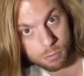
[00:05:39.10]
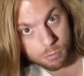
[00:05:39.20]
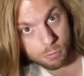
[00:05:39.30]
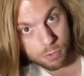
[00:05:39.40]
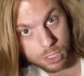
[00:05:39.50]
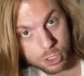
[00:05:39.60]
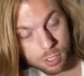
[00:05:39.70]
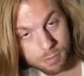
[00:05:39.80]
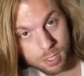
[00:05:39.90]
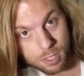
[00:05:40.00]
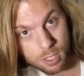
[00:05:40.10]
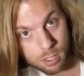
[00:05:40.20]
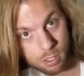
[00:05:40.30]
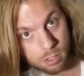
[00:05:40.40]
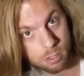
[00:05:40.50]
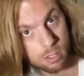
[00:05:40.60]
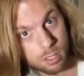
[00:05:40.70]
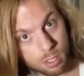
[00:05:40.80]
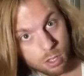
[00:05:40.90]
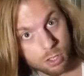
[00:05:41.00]
flexion of the knee
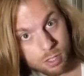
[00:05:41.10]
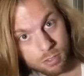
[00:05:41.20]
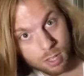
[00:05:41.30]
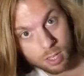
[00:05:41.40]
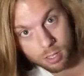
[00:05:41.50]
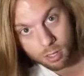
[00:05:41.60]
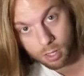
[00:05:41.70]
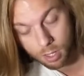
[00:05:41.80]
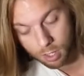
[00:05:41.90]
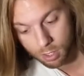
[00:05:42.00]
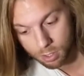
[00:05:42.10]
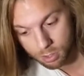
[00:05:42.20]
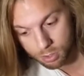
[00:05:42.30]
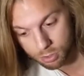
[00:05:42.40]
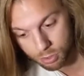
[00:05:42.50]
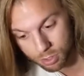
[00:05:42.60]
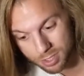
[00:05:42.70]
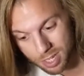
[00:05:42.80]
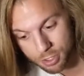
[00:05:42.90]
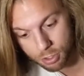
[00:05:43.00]
on this side to
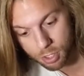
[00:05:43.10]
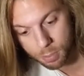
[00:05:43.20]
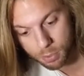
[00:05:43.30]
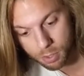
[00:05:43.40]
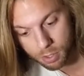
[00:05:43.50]
extend your hip.